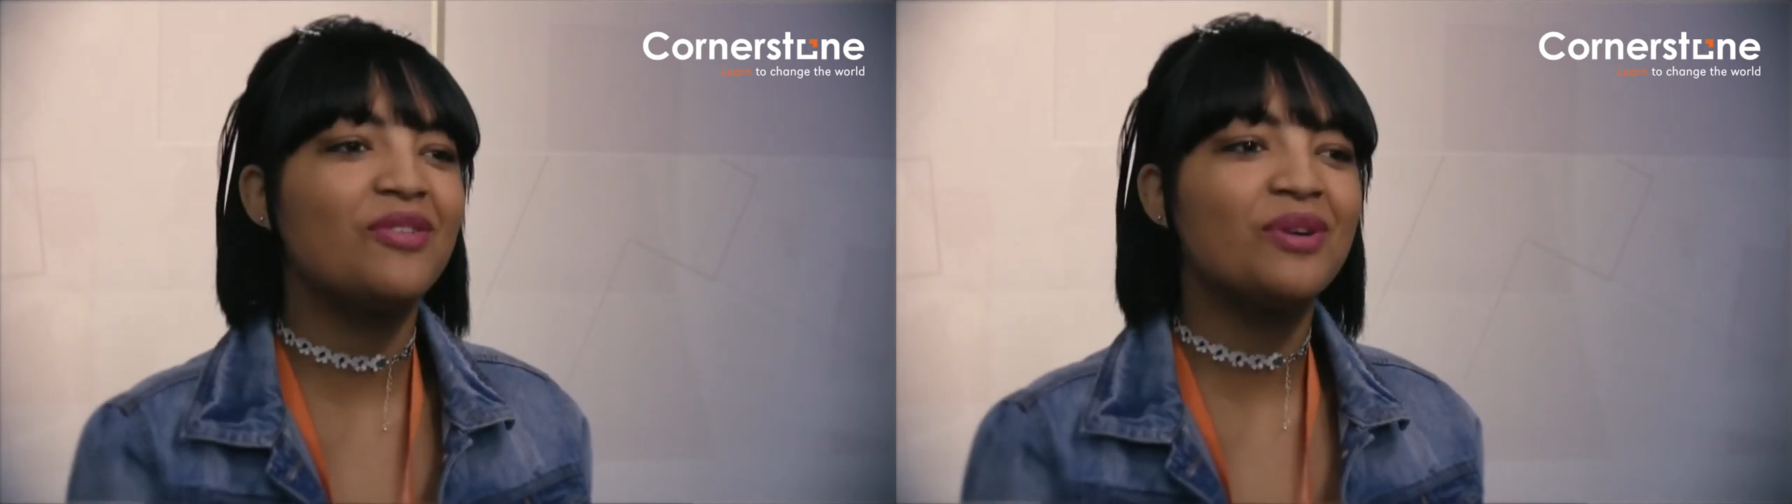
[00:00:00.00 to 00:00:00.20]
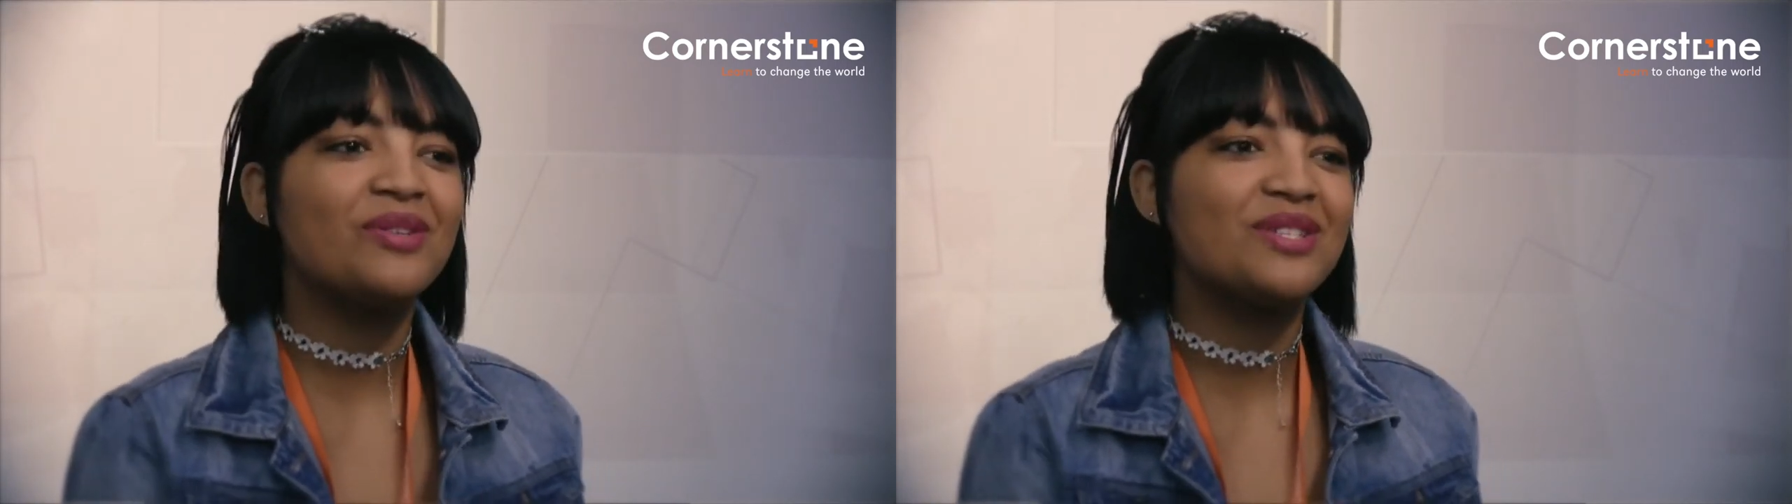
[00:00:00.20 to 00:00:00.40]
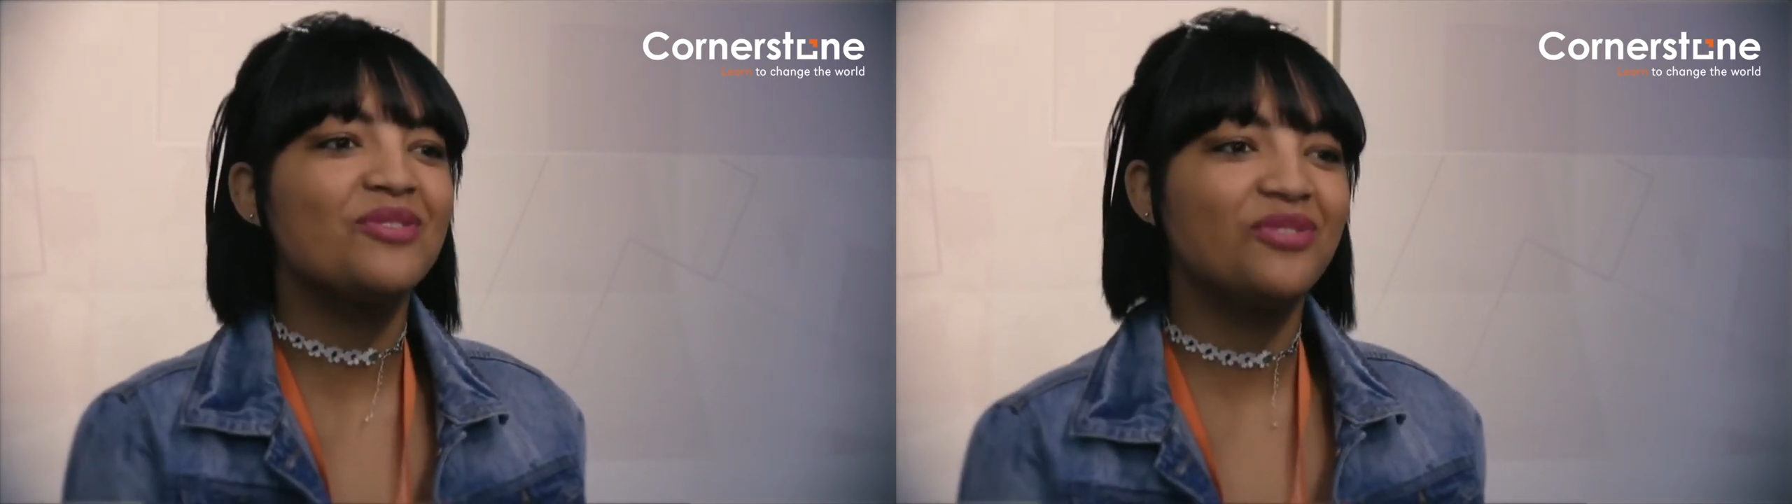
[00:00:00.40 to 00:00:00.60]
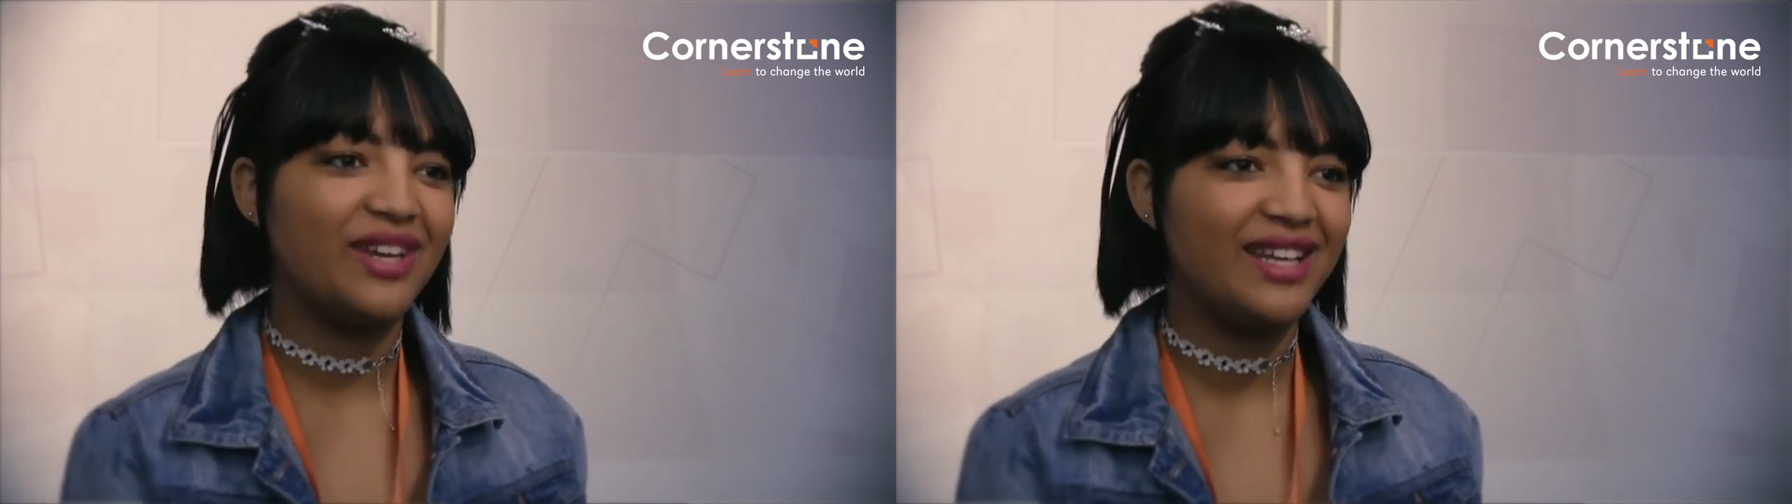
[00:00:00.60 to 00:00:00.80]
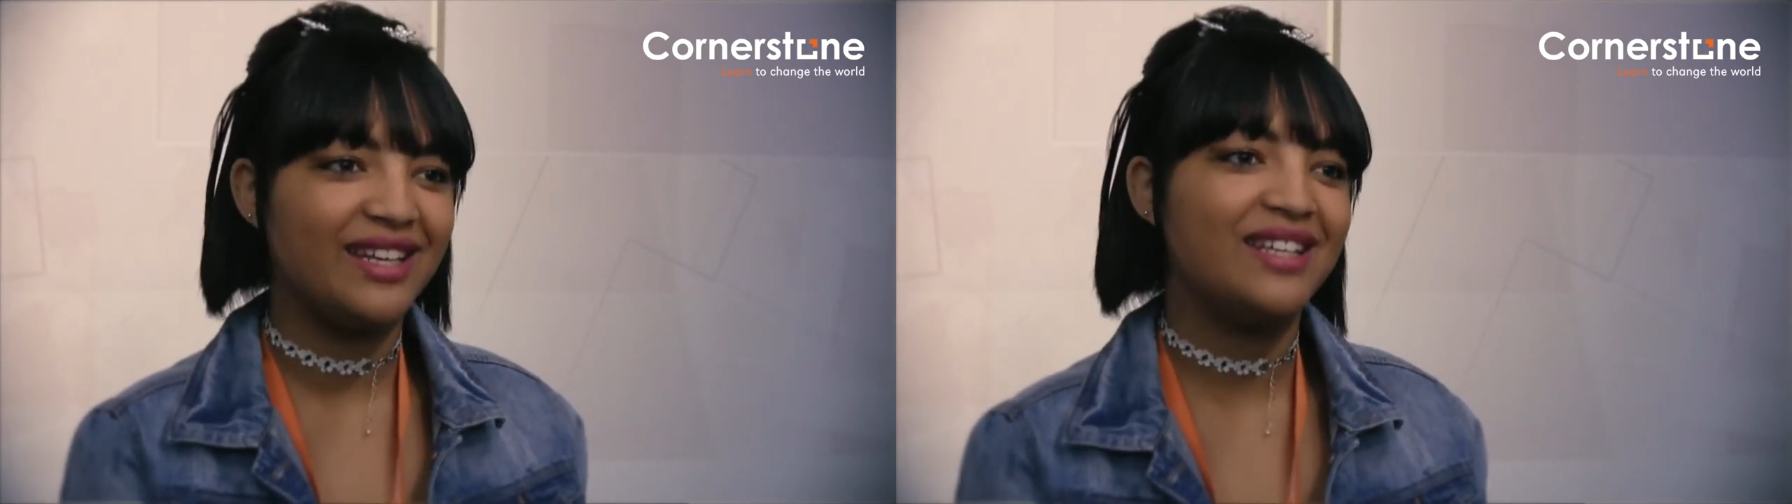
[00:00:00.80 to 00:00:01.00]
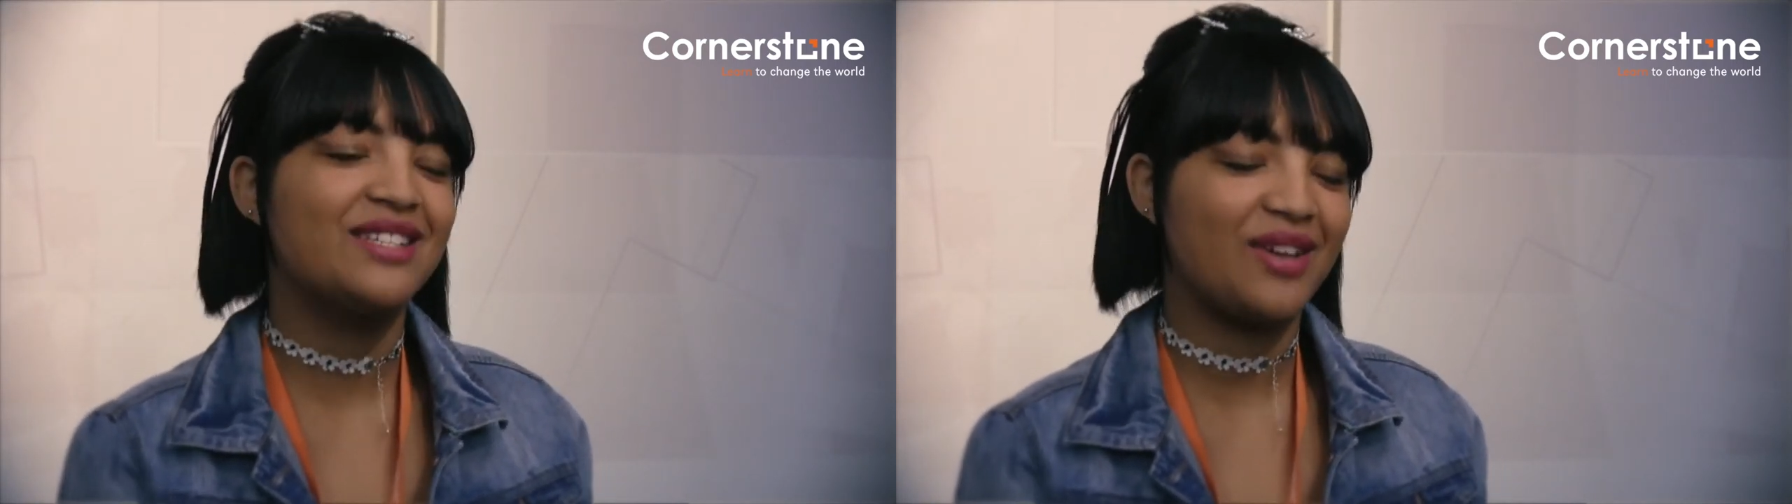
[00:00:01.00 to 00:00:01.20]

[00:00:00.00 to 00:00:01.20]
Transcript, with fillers: everyone was so friendly